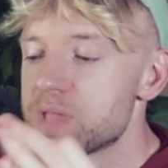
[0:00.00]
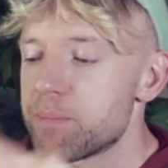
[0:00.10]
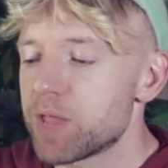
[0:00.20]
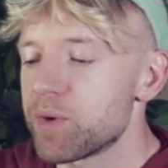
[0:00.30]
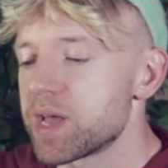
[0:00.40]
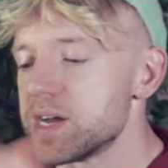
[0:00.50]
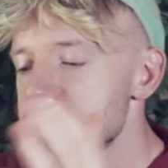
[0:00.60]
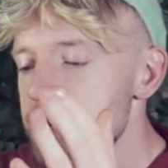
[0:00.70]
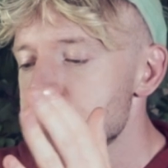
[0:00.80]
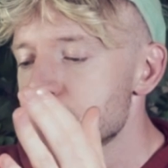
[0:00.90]
And by the way,
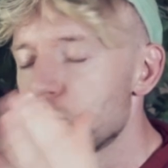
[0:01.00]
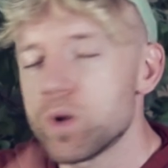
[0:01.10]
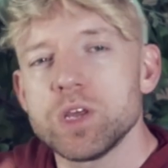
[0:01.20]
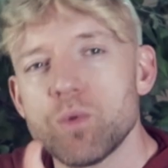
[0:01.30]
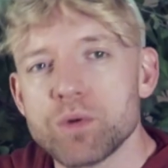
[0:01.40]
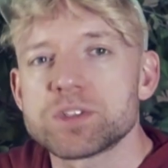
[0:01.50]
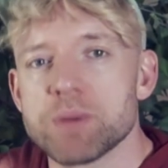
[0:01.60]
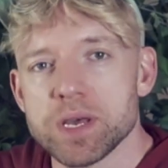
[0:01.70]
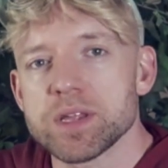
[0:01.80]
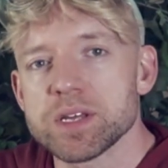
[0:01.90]
guys, when you
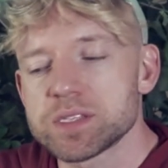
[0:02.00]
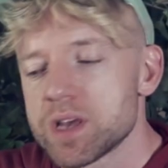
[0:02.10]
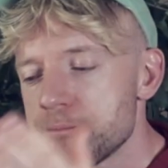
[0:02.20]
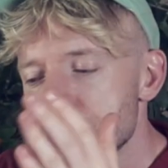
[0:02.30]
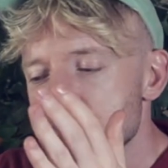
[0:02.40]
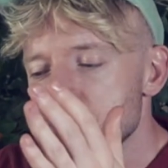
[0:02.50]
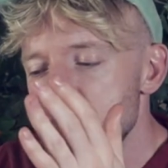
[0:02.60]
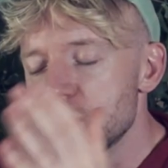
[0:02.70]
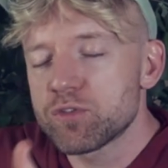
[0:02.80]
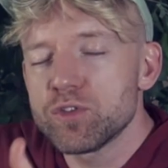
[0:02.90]
automate this,
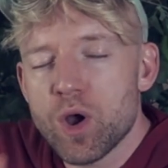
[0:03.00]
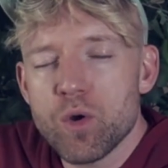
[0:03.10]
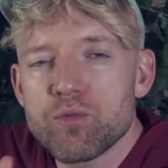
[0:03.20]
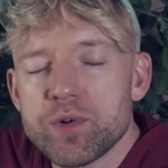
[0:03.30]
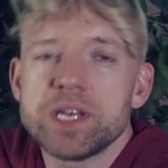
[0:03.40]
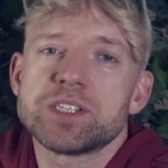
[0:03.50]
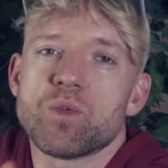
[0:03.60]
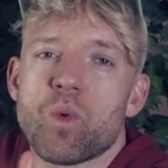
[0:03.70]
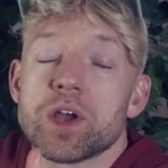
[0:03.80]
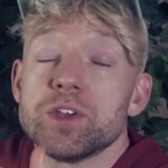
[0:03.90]
there's no
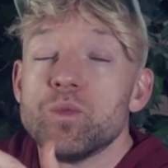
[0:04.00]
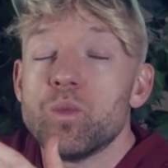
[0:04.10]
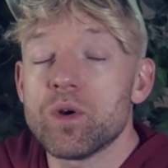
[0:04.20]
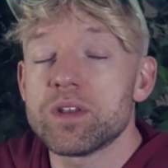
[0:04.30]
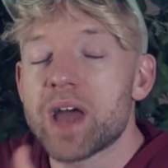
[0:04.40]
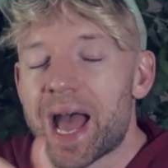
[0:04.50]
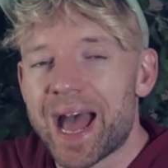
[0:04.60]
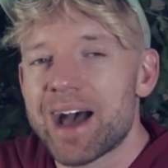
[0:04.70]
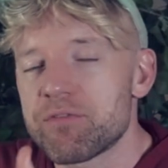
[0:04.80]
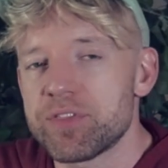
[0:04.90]
reason why you wouldn't
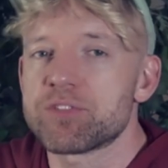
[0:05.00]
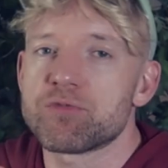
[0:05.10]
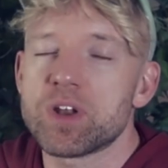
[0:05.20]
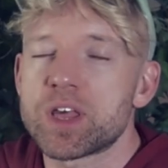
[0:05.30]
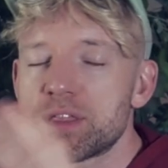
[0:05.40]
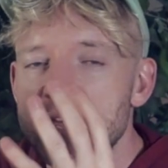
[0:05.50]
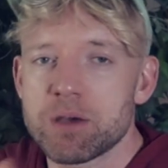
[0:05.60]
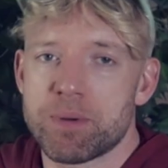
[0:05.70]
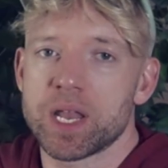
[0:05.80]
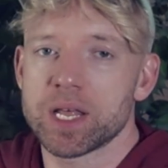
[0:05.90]
have this.
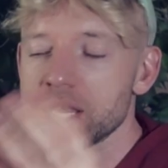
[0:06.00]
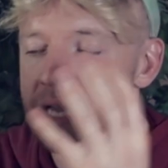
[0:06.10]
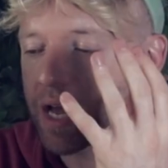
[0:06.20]
Think about it.